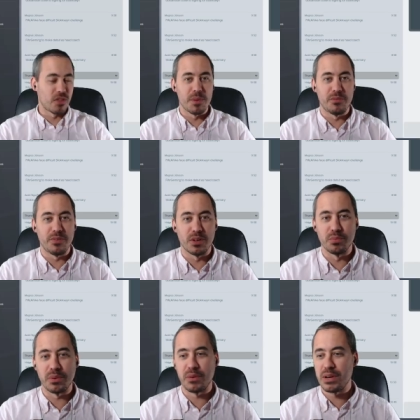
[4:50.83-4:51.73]
the
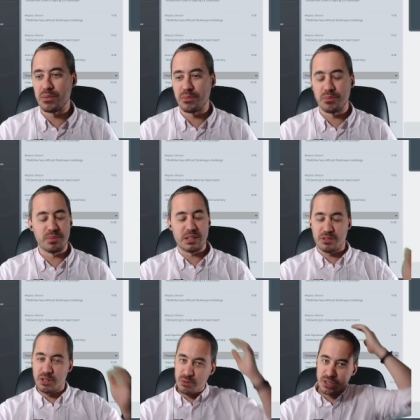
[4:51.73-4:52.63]
midfield? We don't. We
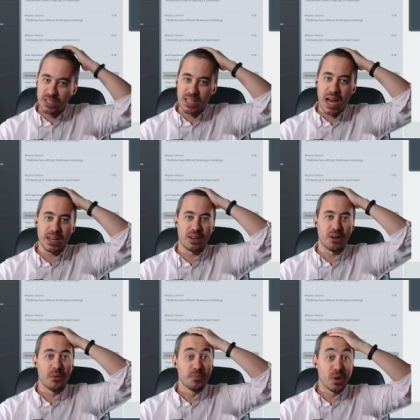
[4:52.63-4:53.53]
you just got
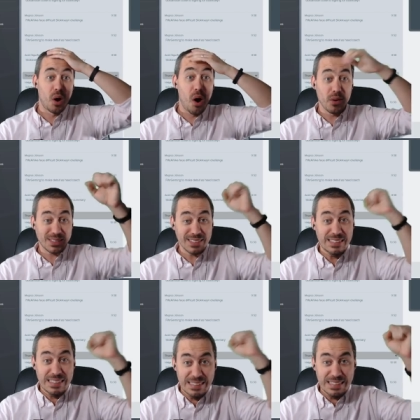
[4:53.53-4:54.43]
here. Oh,
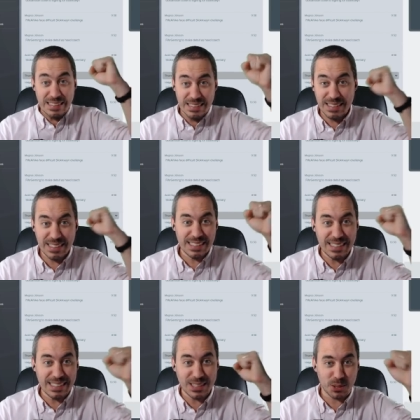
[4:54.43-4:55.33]

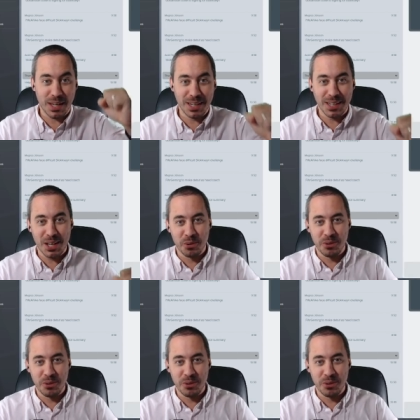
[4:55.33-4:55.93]
yes, we got another